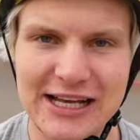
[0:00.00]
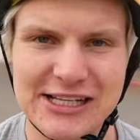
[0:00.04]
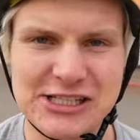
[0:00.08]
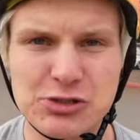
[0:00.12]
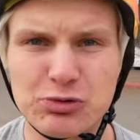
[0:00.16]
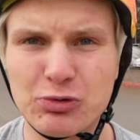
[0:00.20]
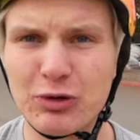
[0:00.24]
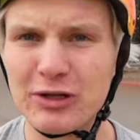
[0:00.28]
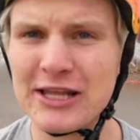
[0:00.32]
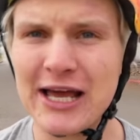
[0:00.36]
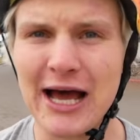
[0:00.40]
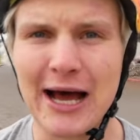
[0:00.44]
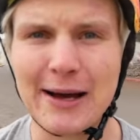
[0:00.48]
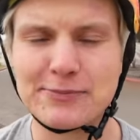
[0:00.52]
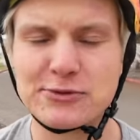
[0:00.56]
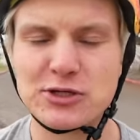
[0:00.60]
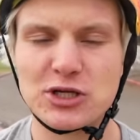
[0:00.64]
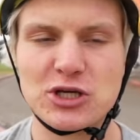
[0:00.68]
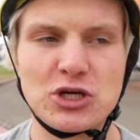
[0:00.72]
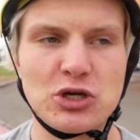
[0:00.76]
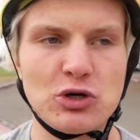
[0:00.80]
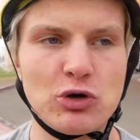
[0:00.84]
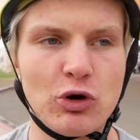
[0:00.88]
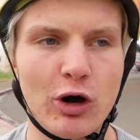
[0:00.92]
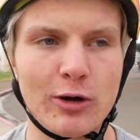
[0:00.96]
it's really up to
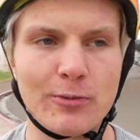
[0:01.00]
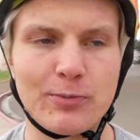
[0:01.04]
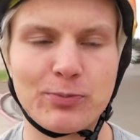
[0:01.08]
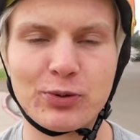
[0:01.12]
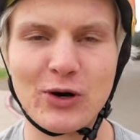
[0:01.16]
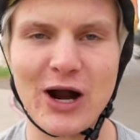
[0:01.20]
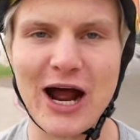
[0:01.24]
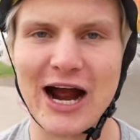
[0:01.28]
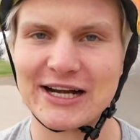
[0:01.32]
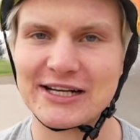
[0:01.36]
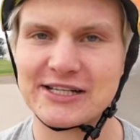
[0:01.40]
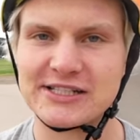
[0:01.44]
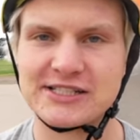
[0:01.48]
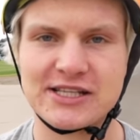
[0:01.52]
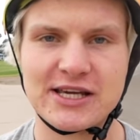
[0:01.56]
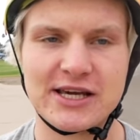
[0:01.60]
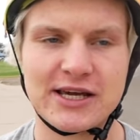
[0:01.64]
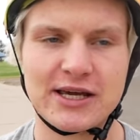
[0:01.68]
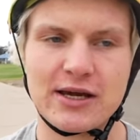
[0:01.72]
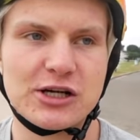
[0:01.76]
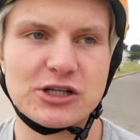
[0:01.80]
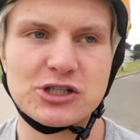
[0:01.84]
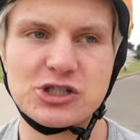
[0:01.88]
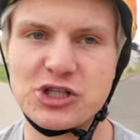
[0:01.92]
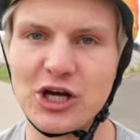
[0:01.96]
you on
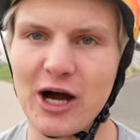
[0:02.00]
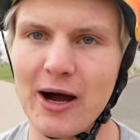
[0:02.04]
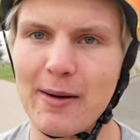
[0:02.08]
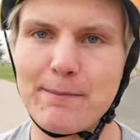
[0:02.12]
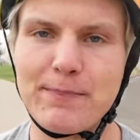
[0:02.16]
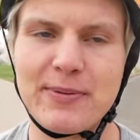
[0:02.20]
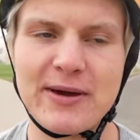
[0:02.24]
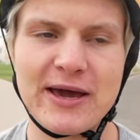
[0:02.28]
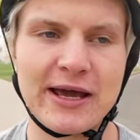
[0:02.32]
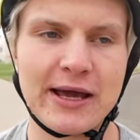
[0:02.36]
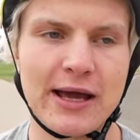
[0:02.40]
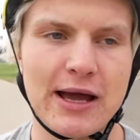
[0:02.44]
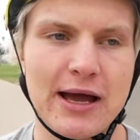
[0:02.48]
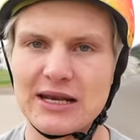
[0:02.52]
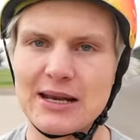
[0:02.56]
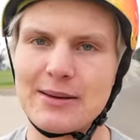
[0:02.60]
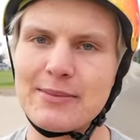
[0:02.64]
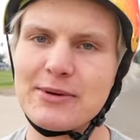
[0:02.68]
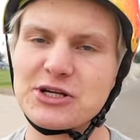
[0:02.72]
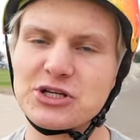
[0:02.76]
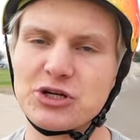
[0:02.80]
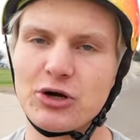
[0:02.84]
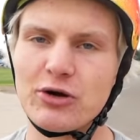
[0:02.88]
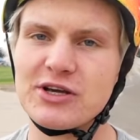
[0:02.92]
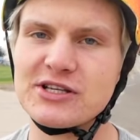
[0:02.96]
practicing jumping. Let
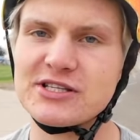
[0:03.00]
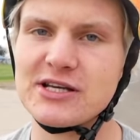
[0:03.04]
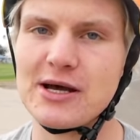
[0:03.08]
me show you